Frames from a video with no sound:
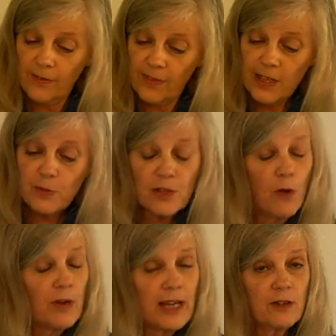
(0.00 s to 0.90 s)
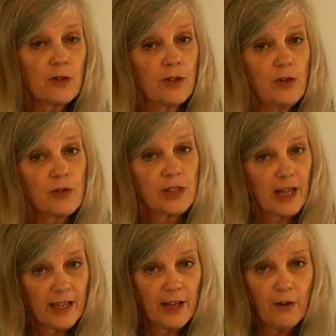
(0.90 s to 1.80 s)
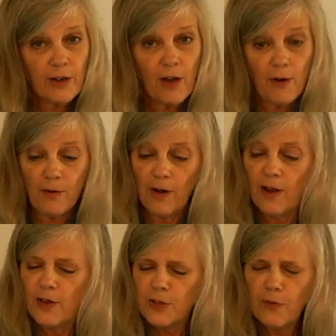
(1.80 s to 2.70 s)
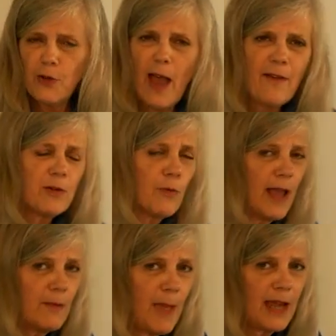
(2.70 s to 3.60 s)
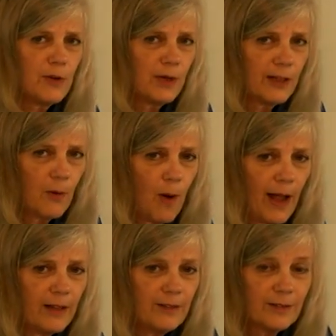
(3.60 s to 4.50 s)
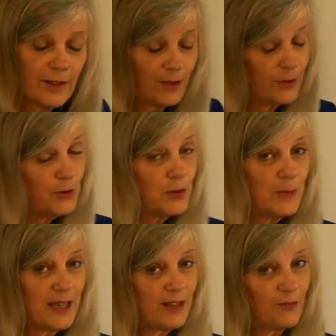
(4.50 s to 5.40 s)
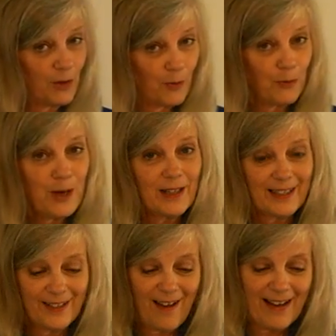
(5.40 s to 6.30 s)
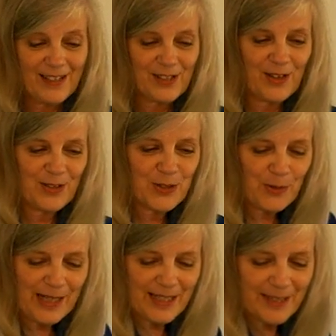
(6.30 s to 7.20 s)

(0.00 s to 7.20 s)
This was only introduced a year ago, so if you haven't read a manual in a while, you could be in for a really nice treat.